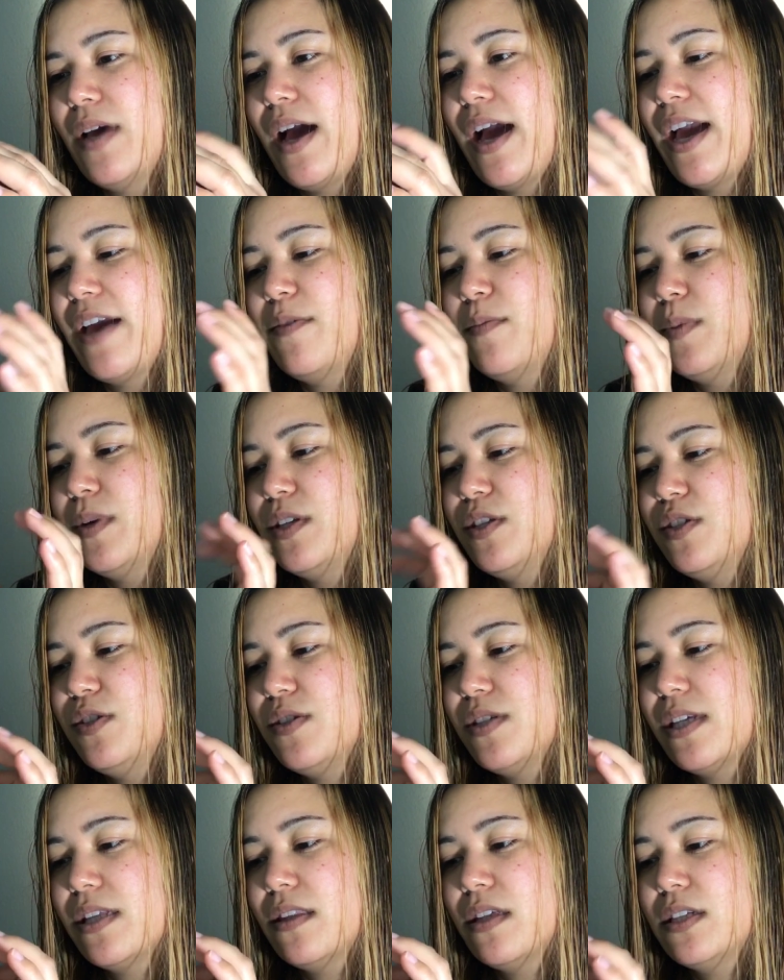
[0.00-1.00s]
I've been
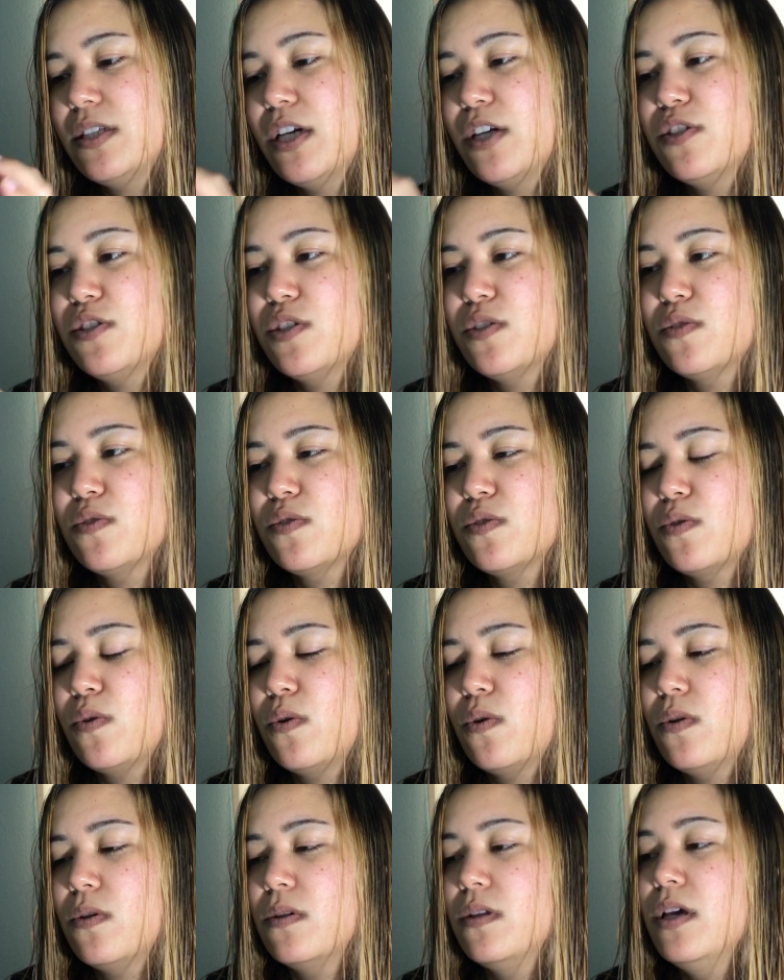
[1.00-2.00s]
using the Touch in
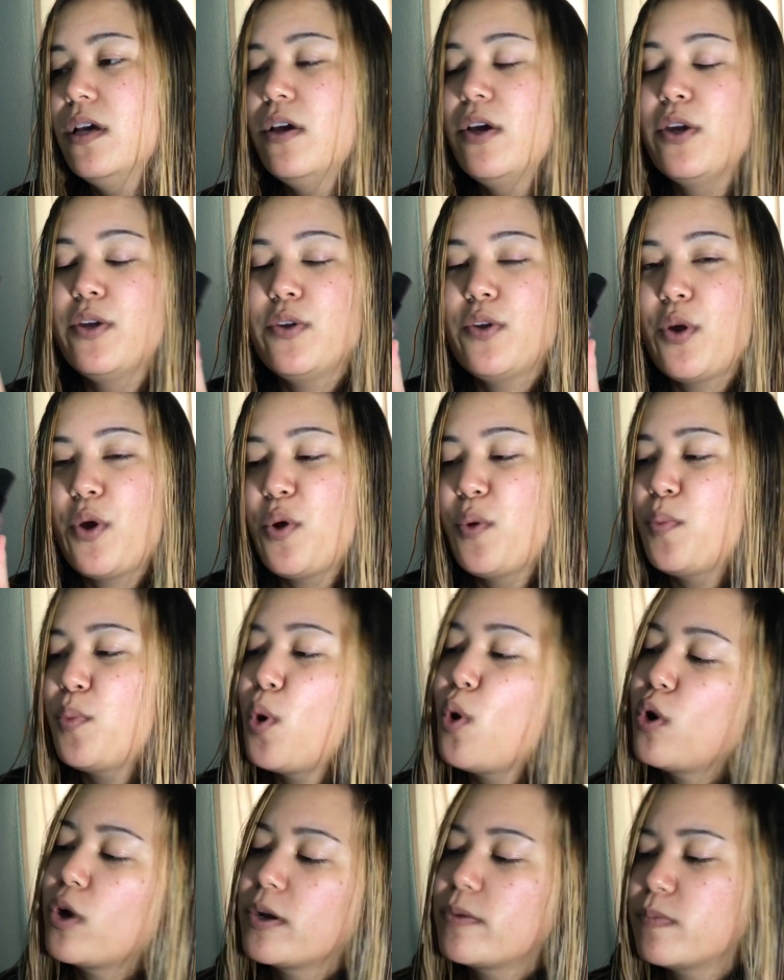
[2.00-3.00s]
Sol No
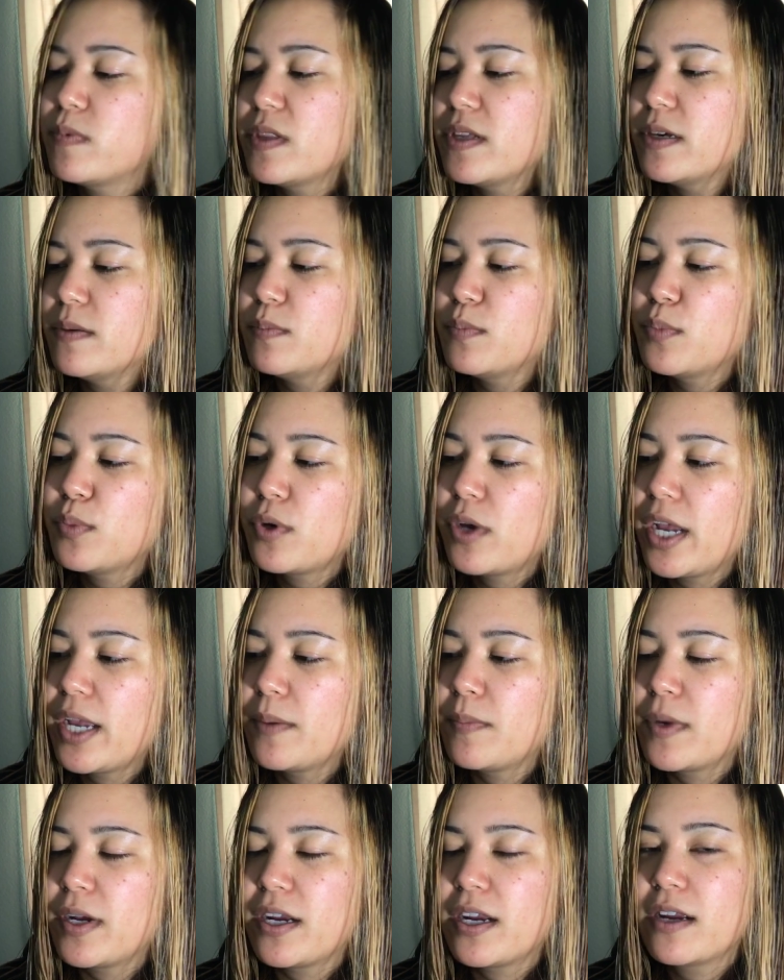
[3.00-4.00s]
Pore Bloom
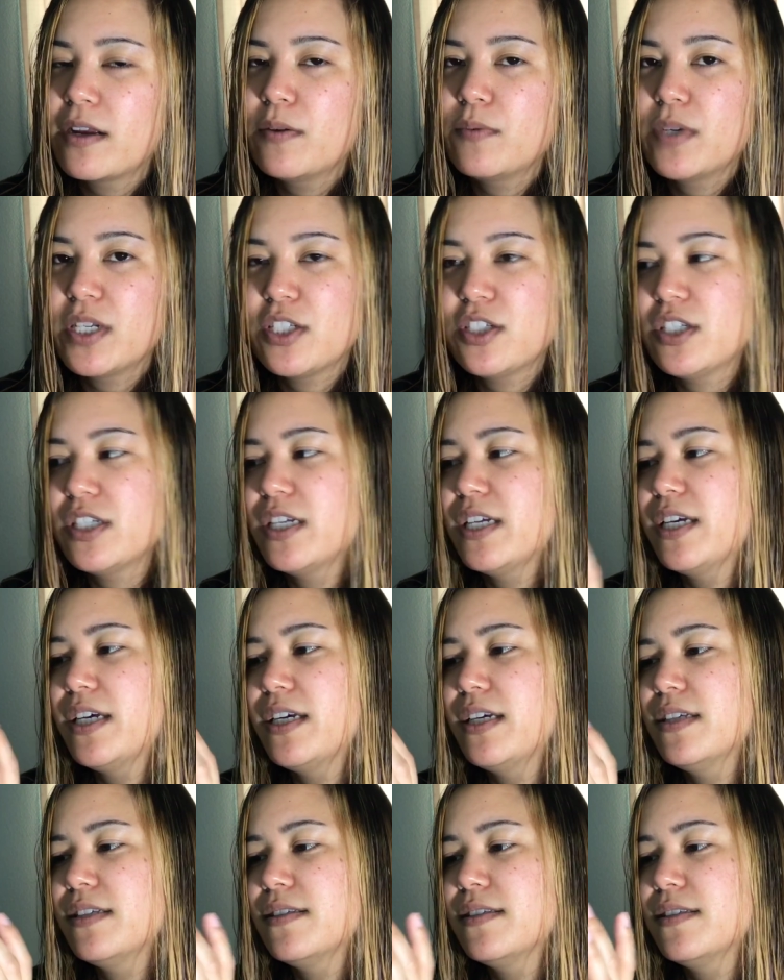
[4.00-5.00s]
Primer, which
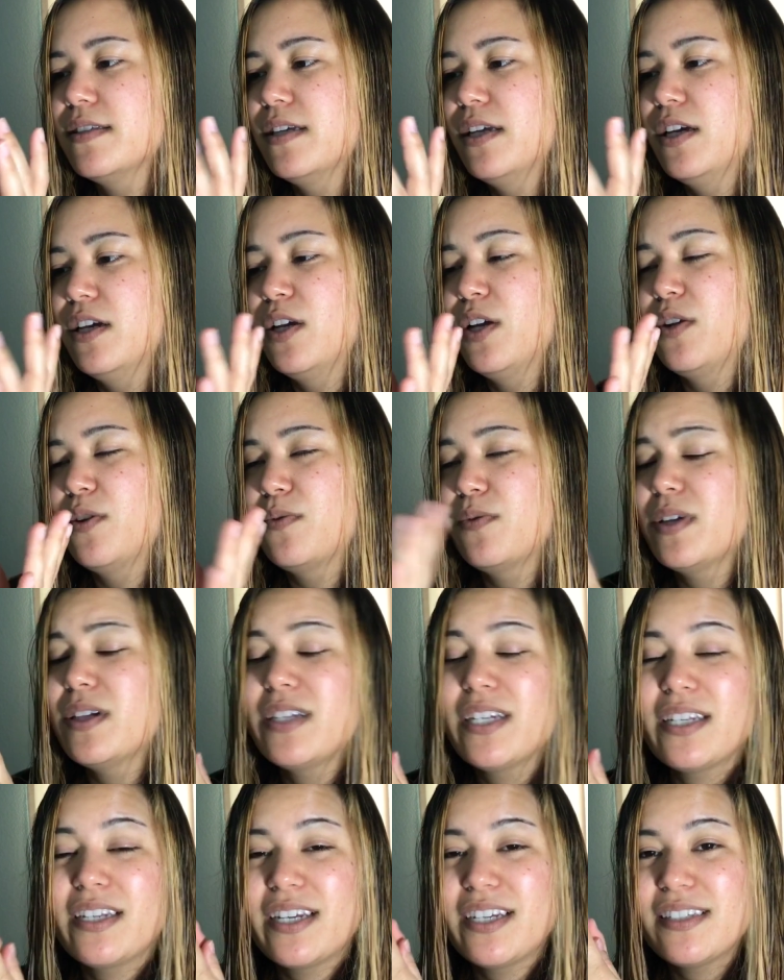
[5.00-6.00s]
is
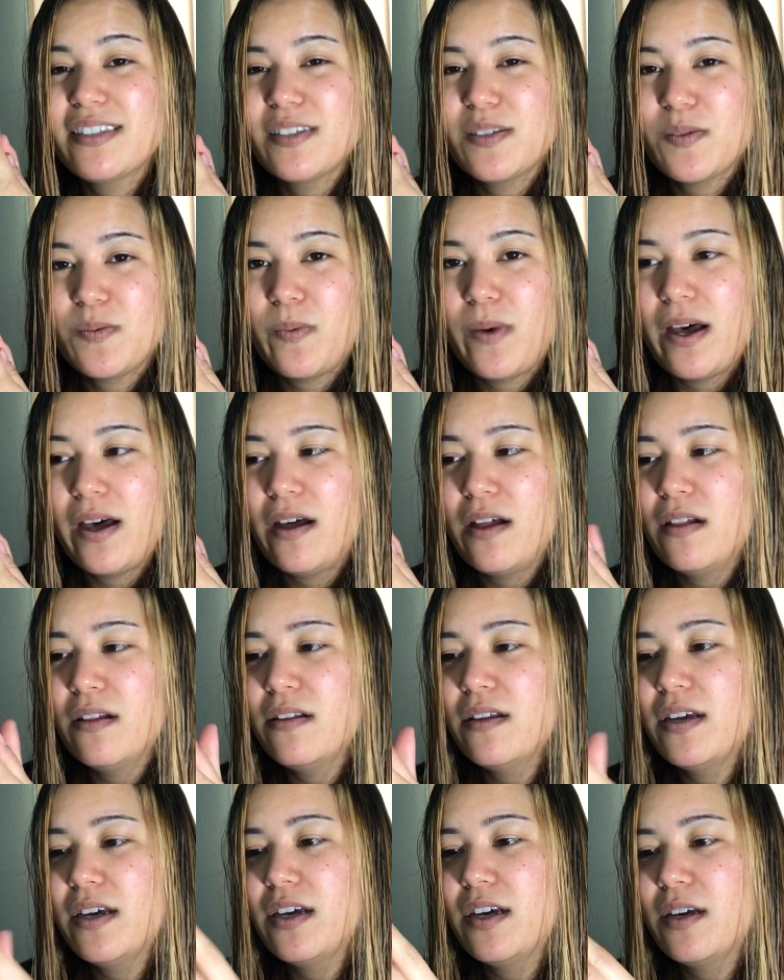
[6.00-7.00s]
really nice as
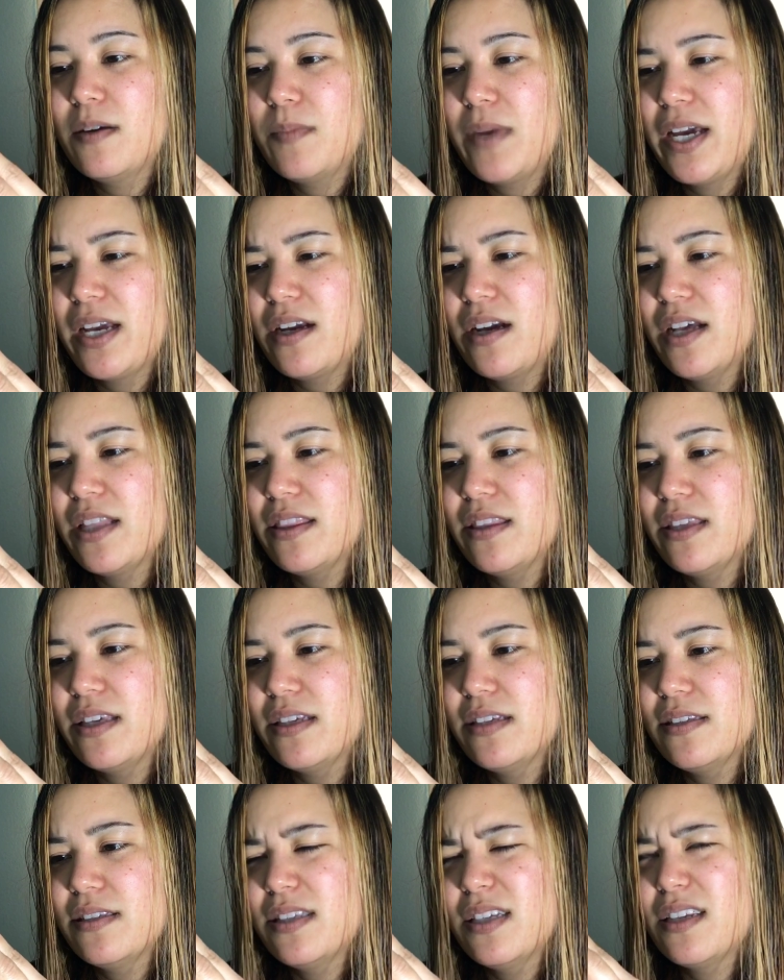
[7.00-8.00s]
well. I got
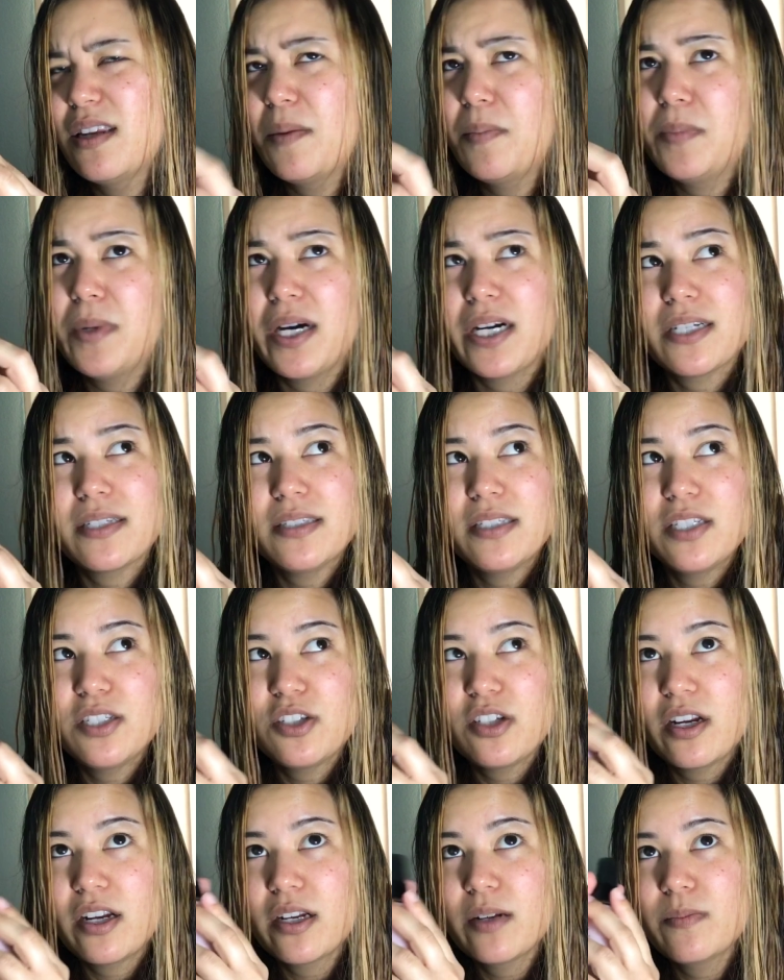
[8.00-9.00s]
this in a
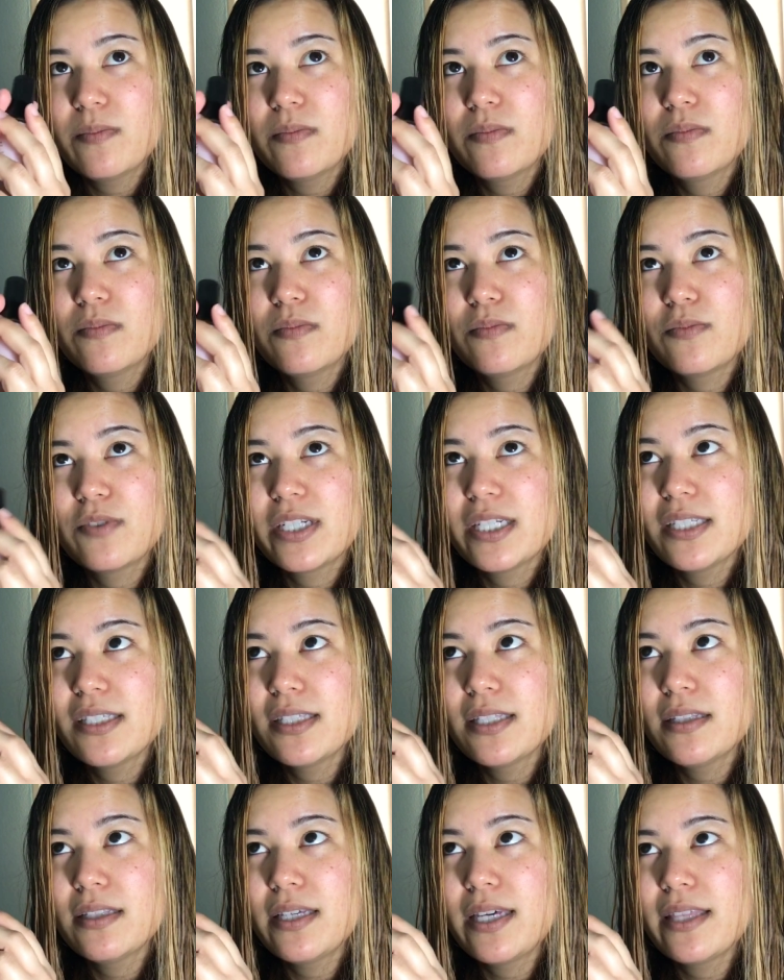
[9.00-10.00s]
BoxyCharm
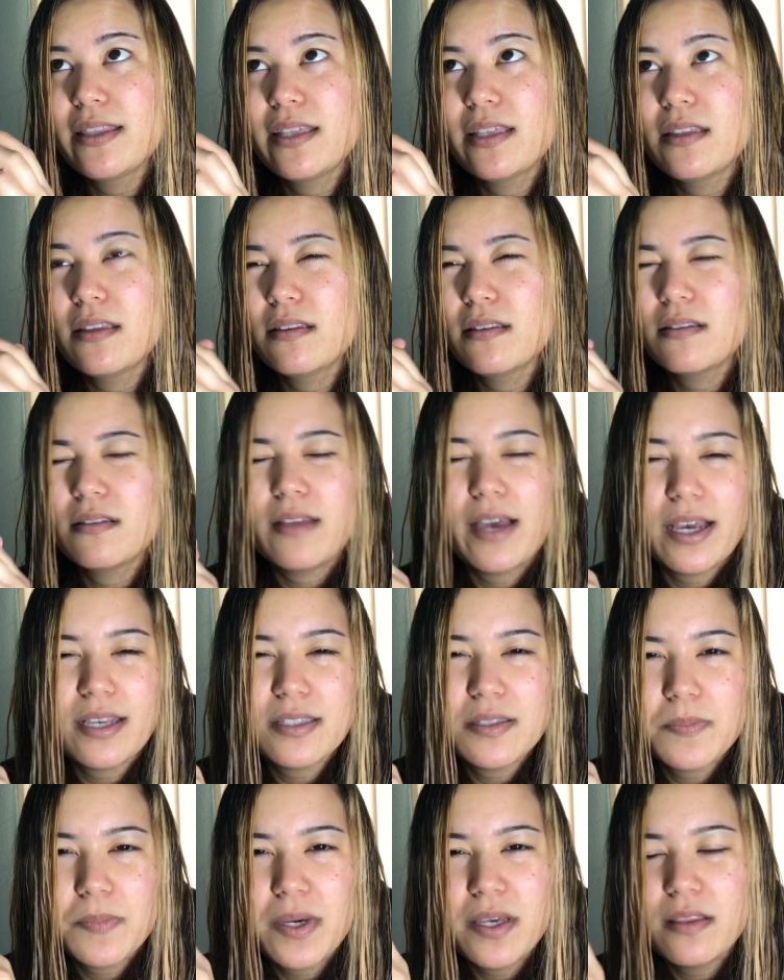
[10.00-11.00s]
recently, I think
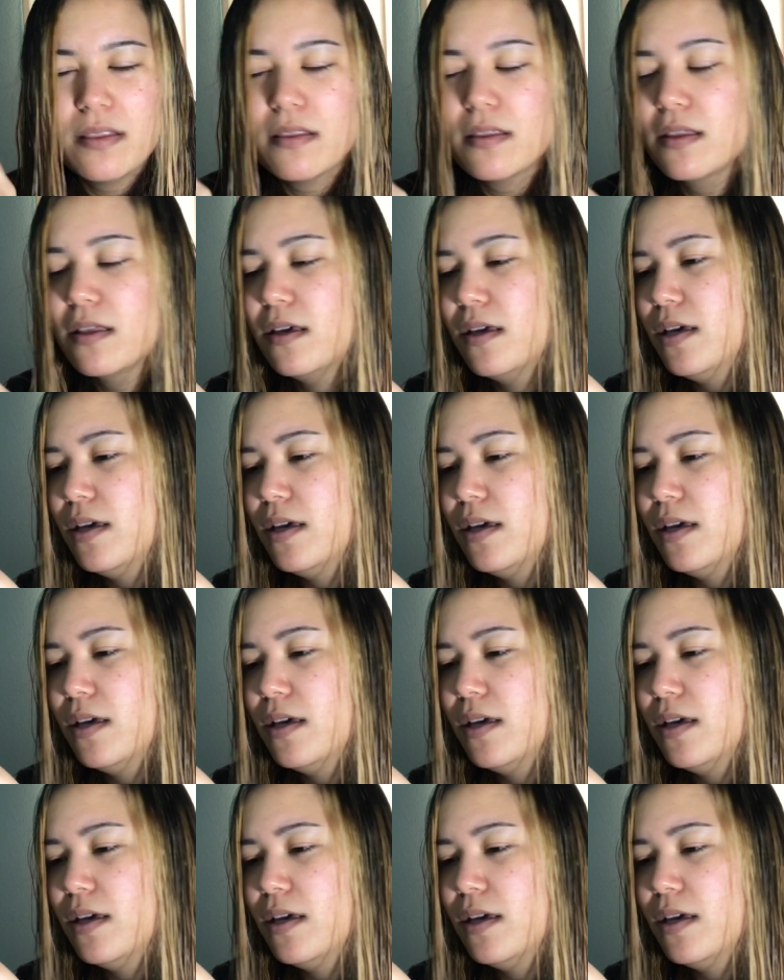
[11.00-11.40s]
last month.